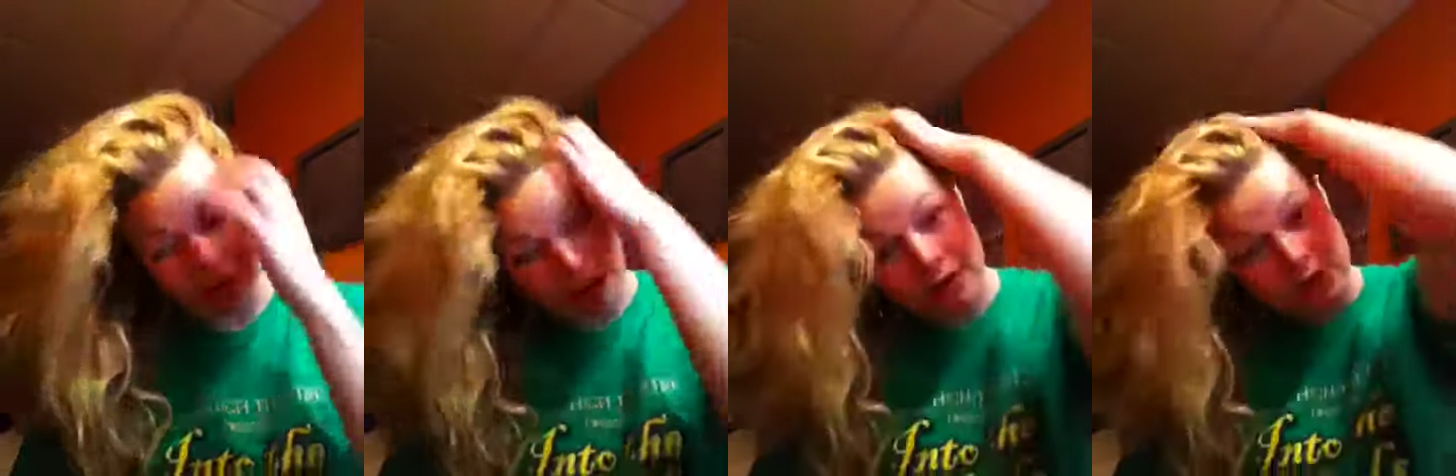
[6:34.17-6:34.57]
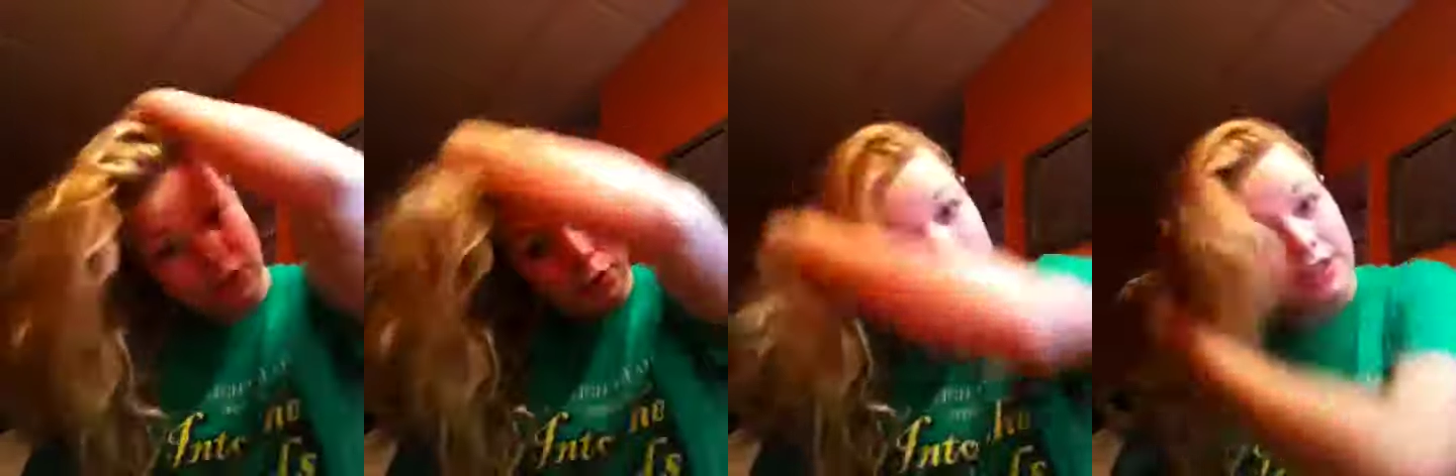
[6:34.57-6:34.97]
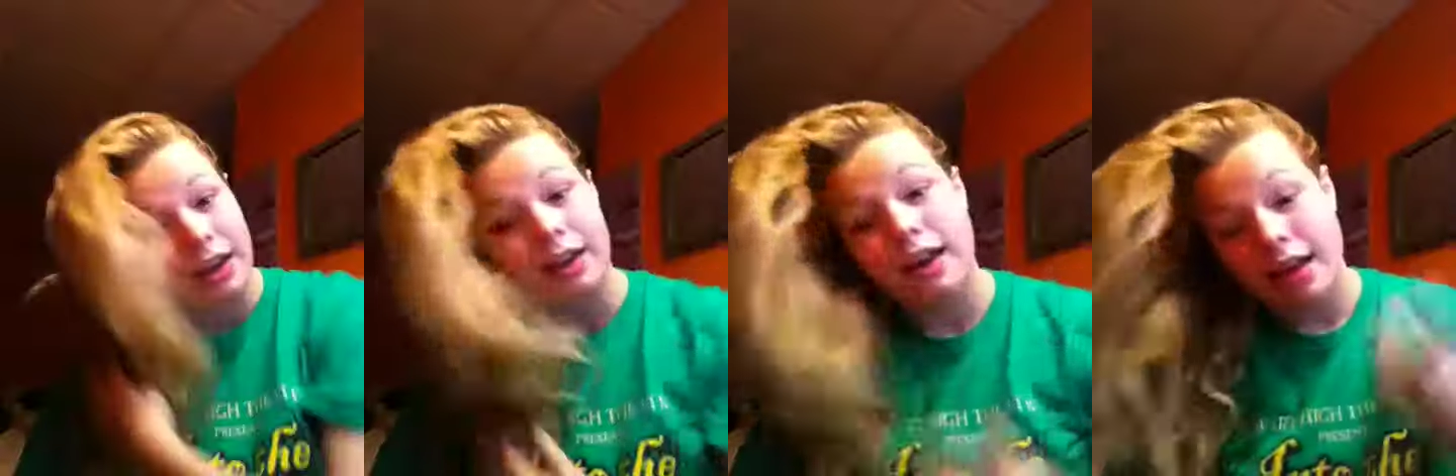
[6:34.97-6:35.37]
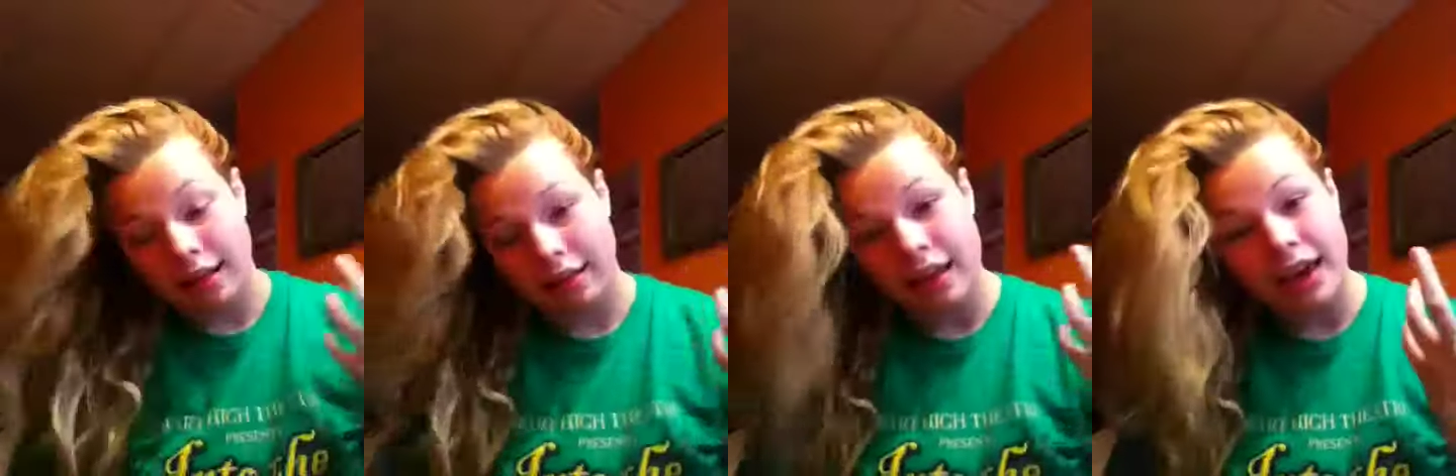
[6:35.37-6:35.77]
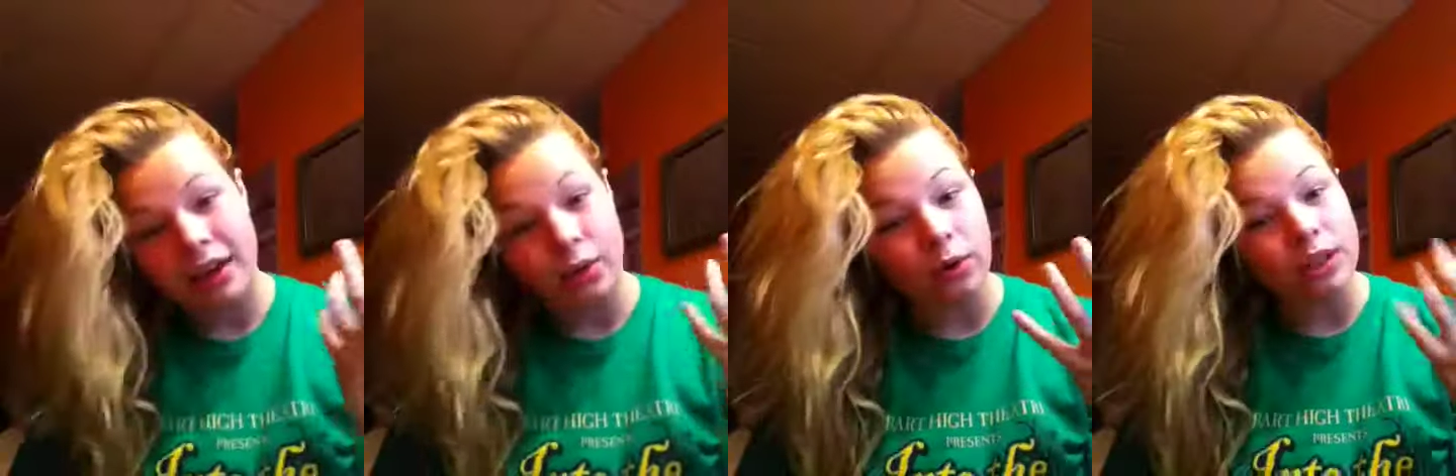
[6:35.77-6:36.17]
My hair is to one side.
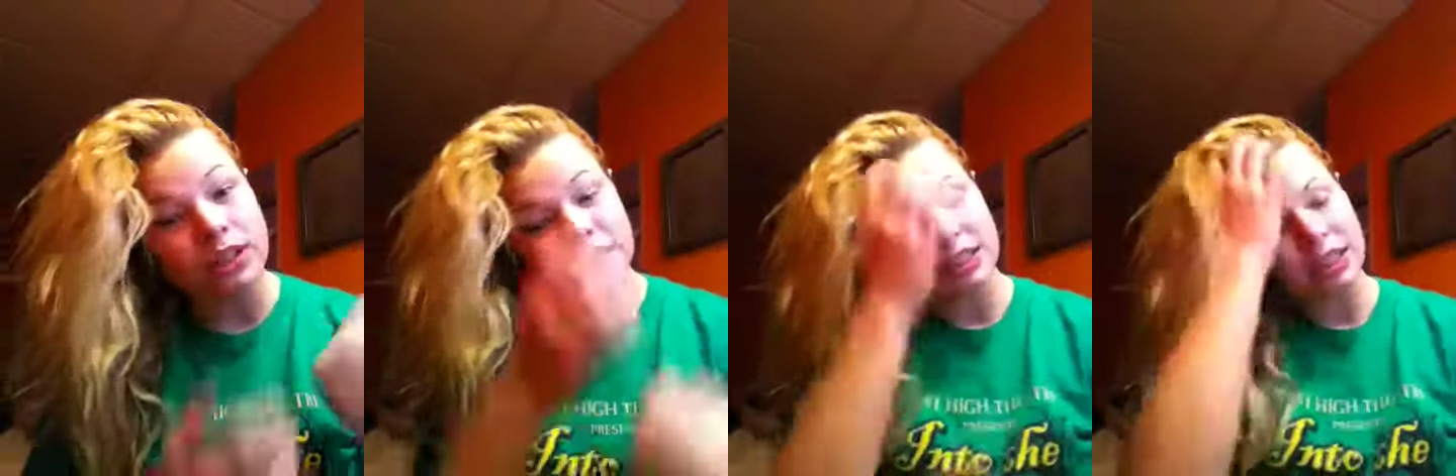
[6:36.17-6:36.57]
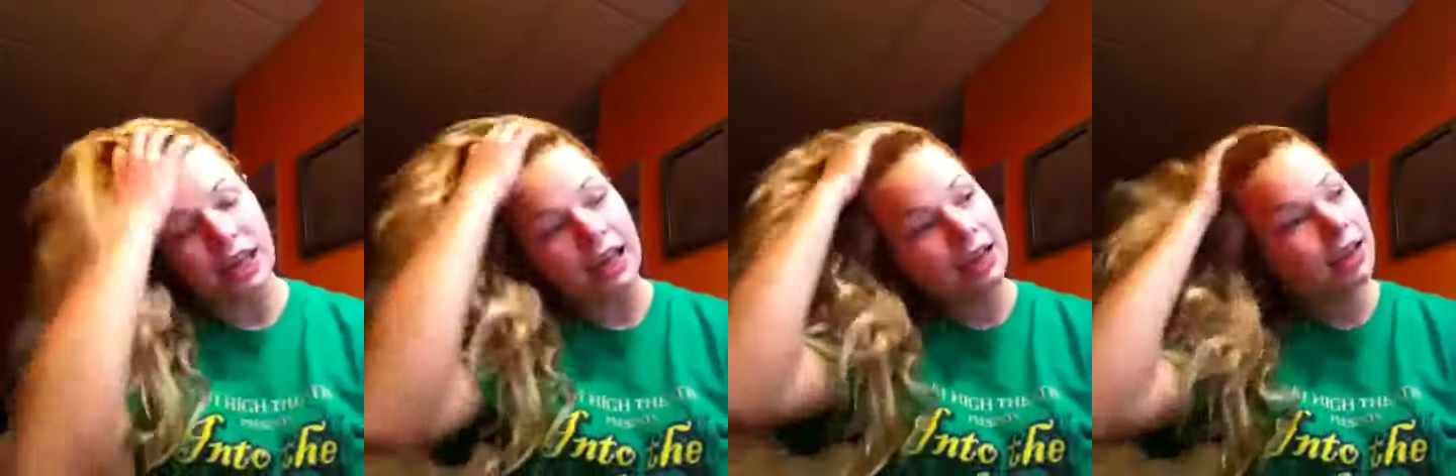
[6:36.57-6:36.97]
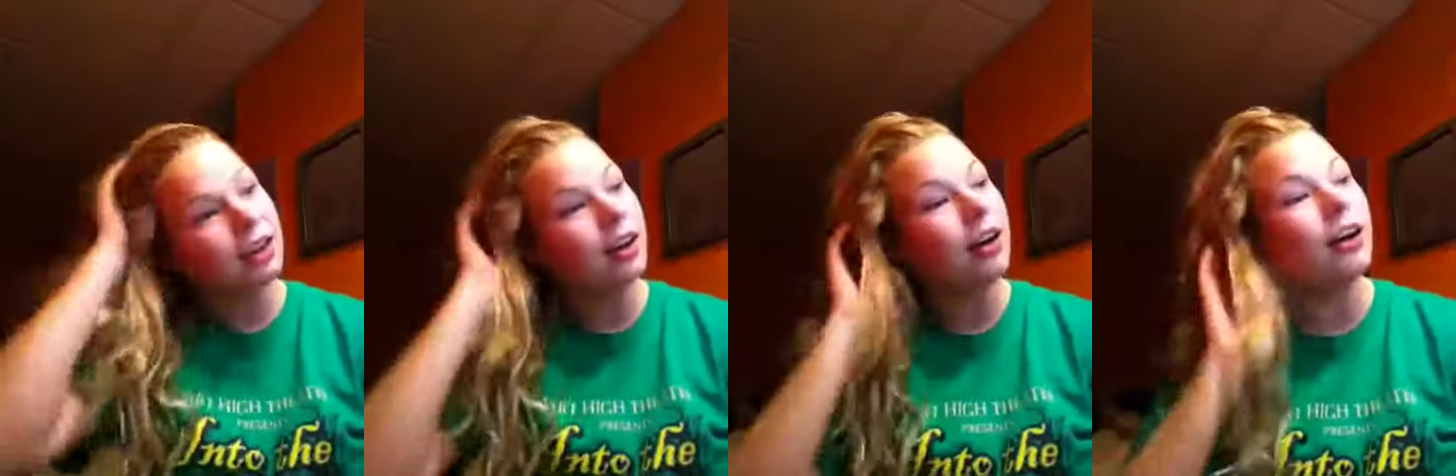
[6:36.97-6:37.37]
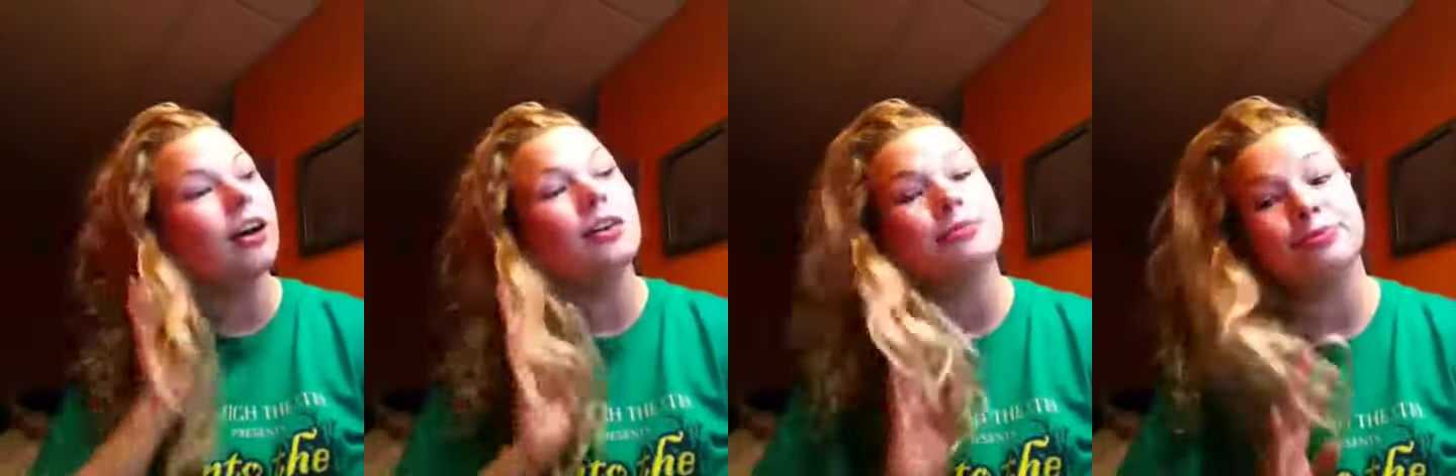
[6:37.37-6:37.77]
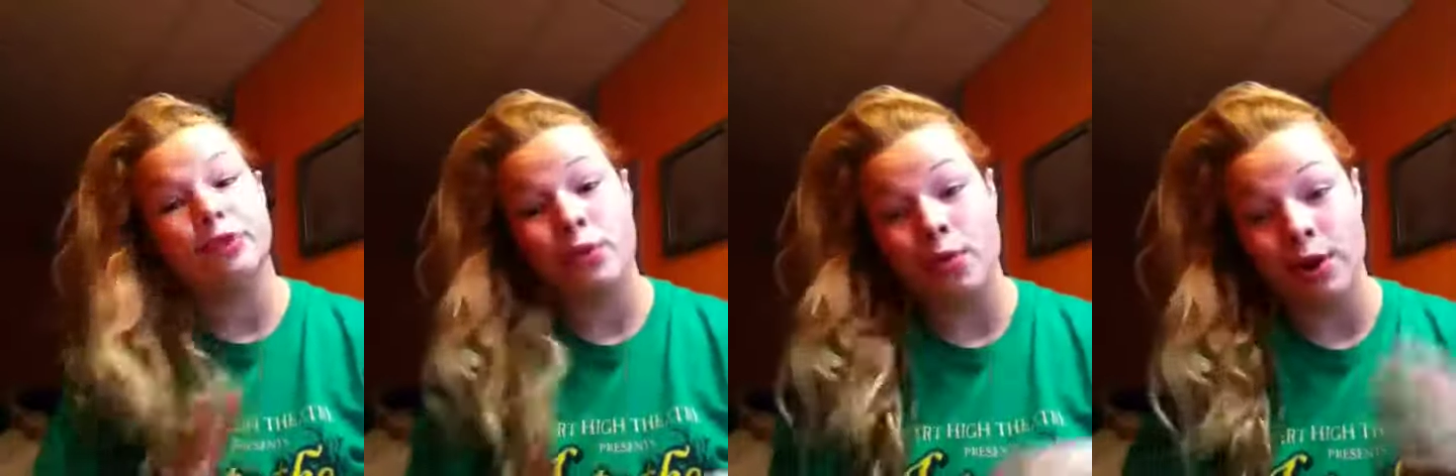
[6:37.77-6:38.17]
Like or dislike,
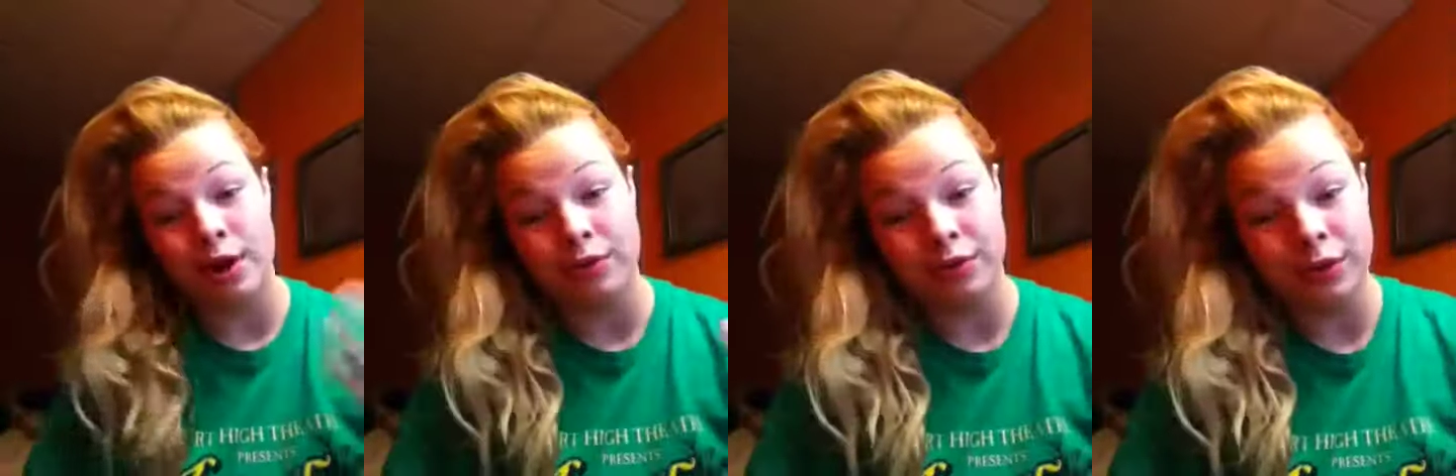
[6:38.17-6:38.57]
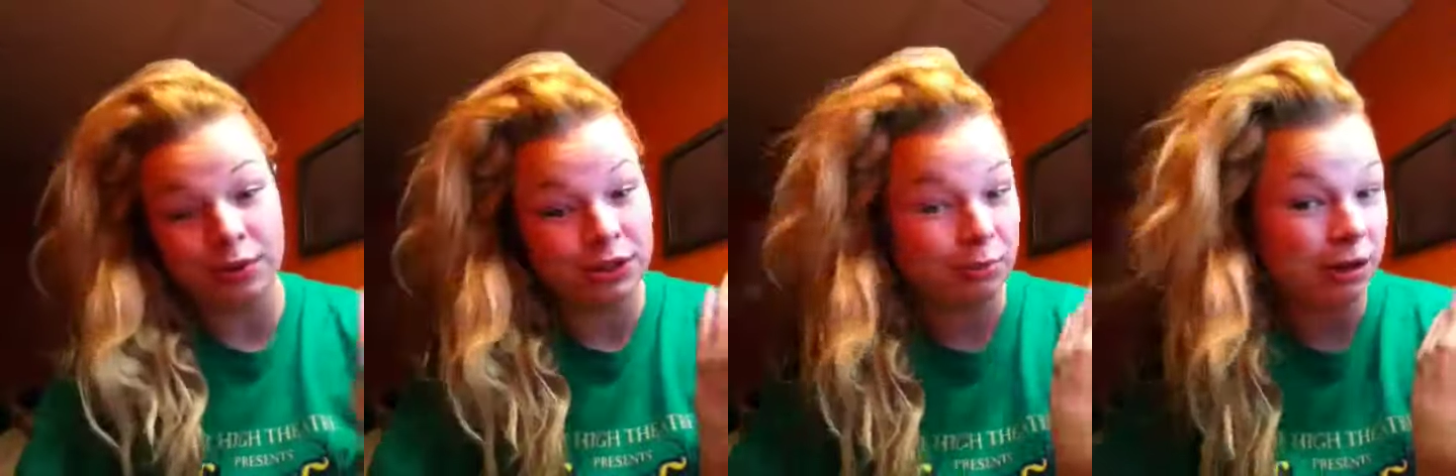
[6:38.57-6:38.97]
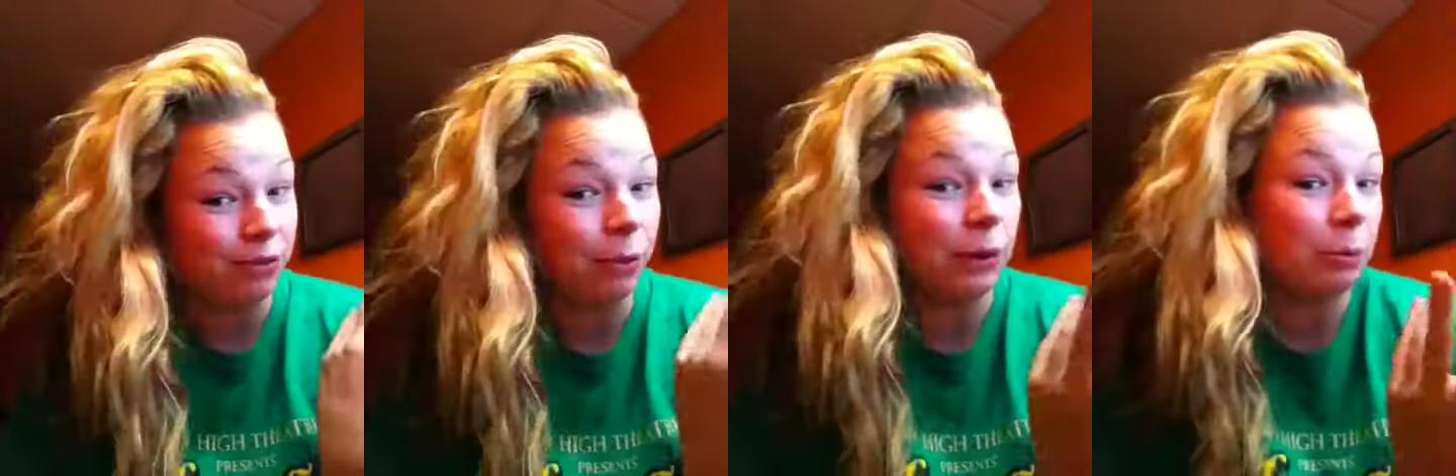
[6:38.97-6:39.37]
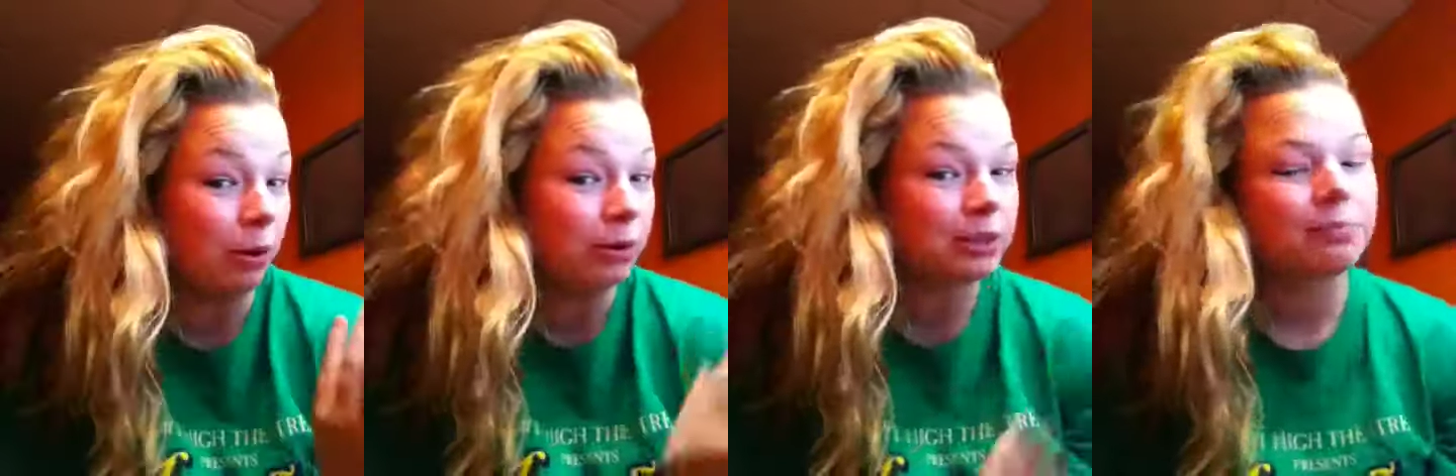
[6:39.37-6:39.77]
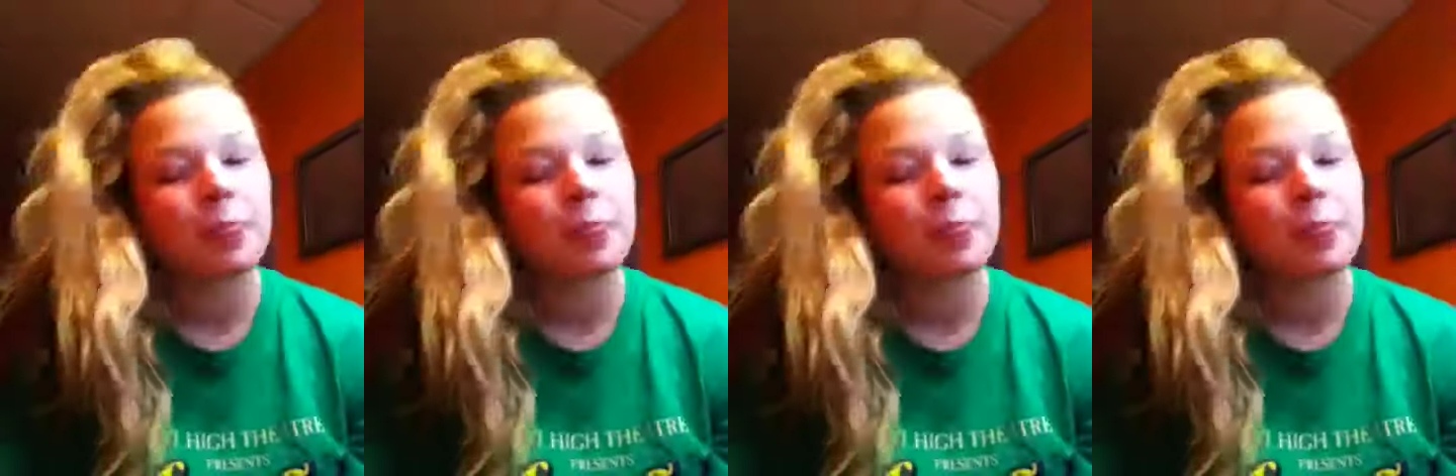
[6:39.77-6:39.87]
whatever floats your metaphorical boat.